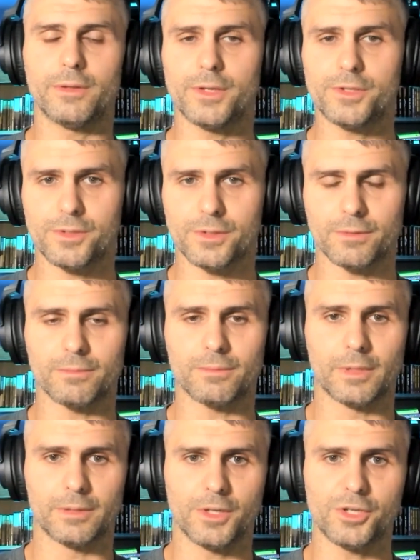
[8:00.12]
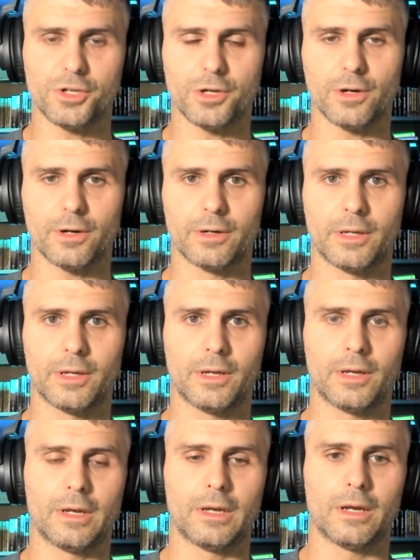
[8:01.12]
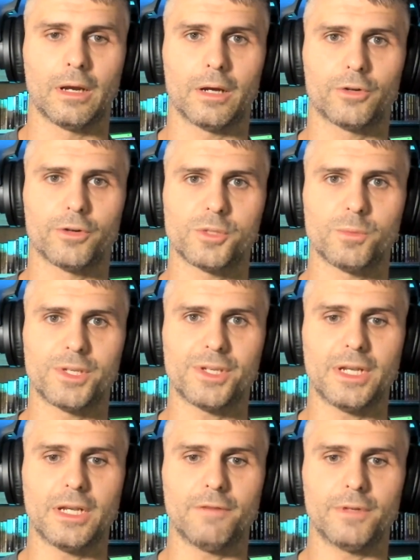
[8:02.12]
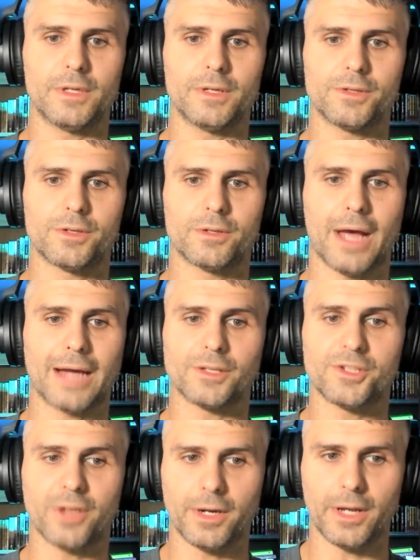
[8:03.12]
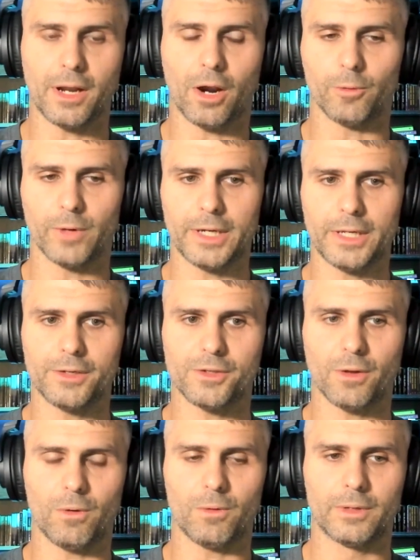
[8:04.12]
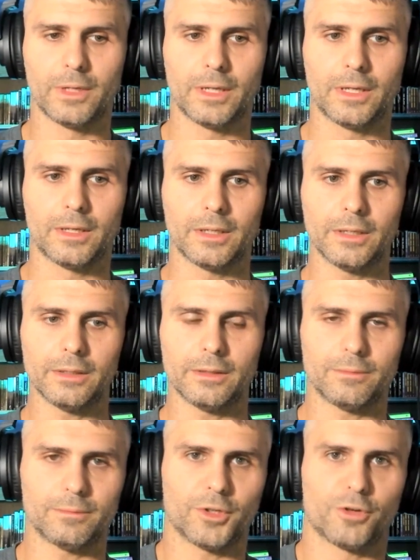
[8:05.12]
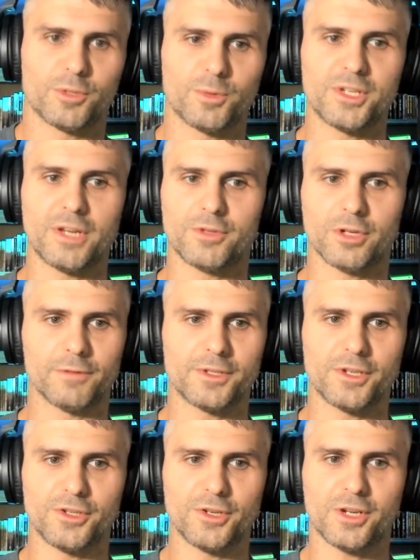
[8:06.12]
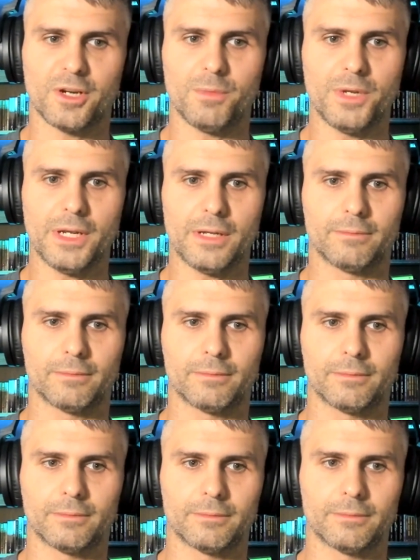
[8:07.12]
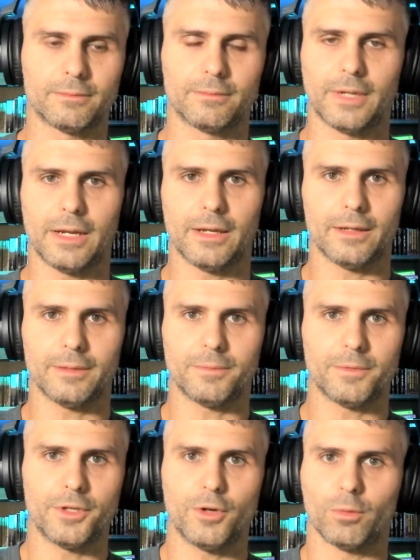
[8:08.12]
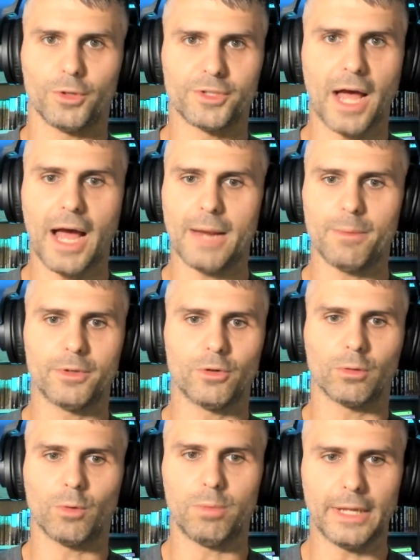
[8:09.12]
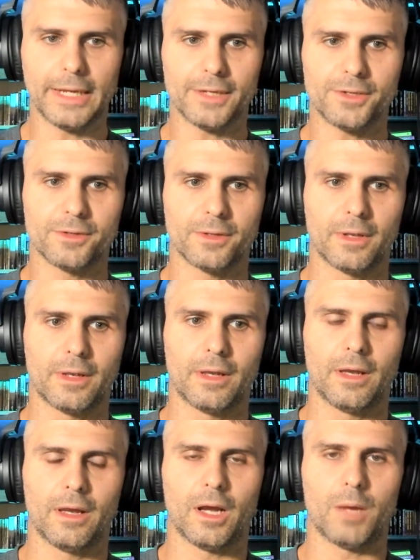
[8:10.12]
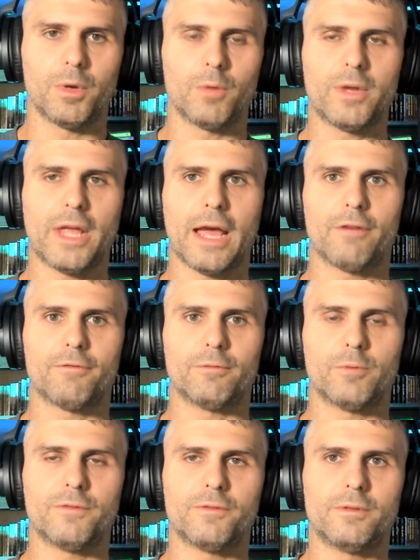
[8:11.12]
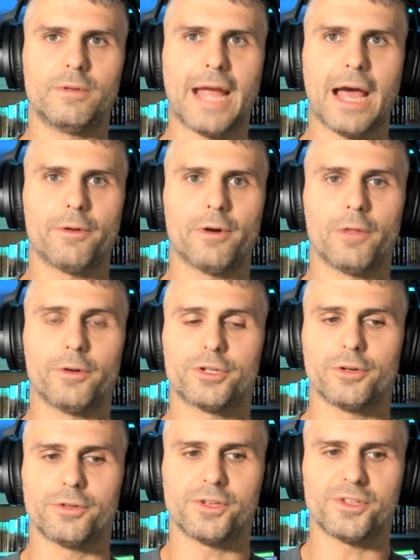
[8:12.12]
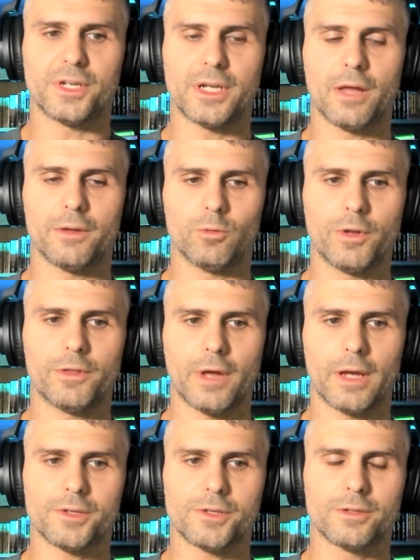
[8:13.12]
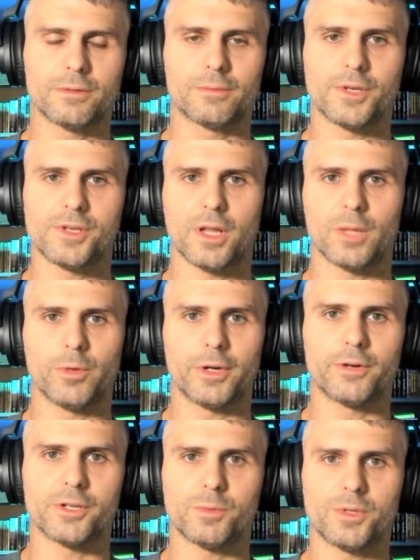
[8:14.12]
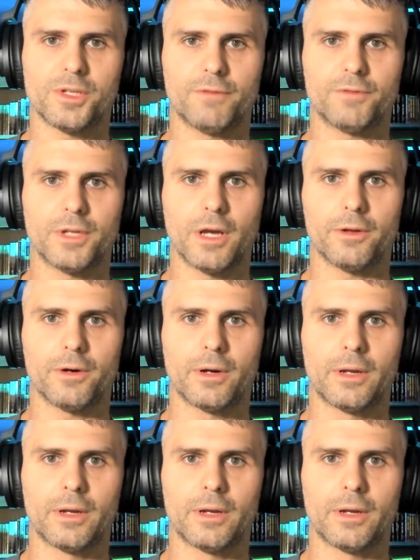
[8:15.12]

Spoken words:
this year Christmas Eve is on a Sunday already, so the Christmas Eve service is just going to be normal time, normal place. But we've gathered other churches together with us to celebrate Christmas Eve together.